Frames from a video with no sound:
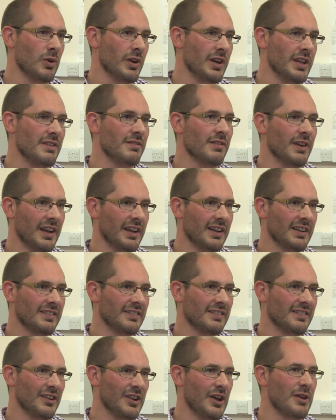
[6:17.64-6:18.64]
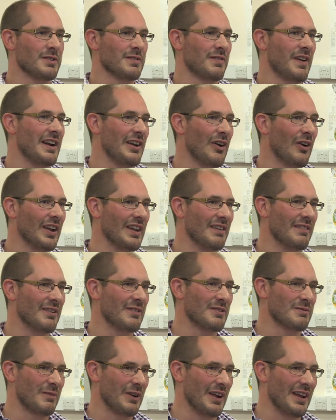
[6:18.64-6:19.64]
one evening. Although it was a very long evening, it
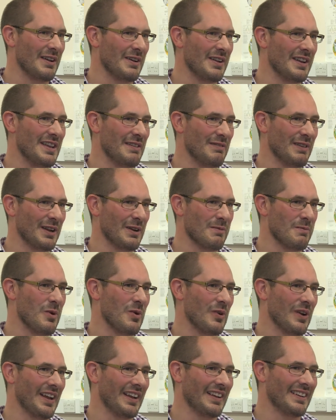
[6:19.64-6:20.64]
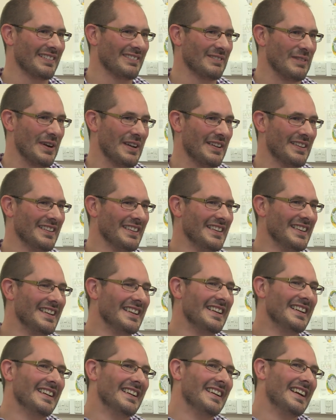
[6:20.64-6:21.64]
was more like an evening and a morning, but
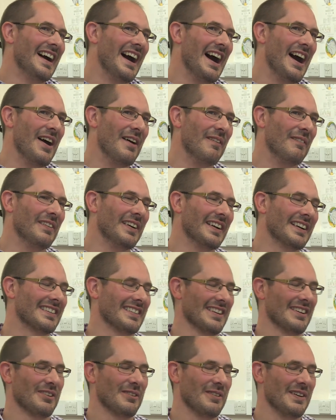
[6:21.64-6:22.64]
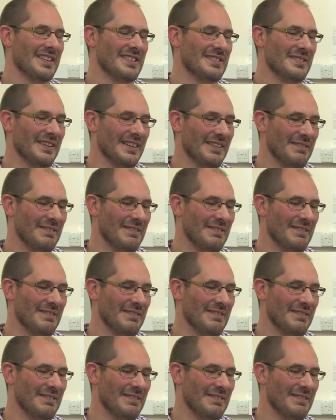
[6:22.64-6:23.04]
because I got quite into